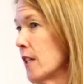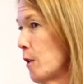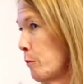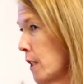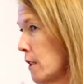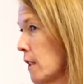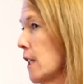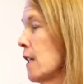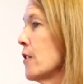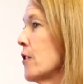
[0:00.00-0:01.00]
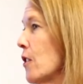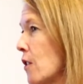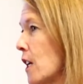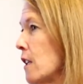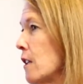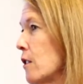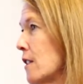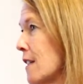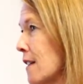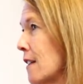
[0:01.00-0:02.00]
to HIPAA, so that your
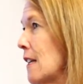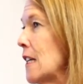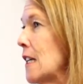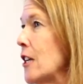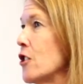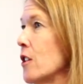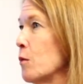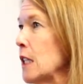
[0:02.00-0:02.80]
designated agent,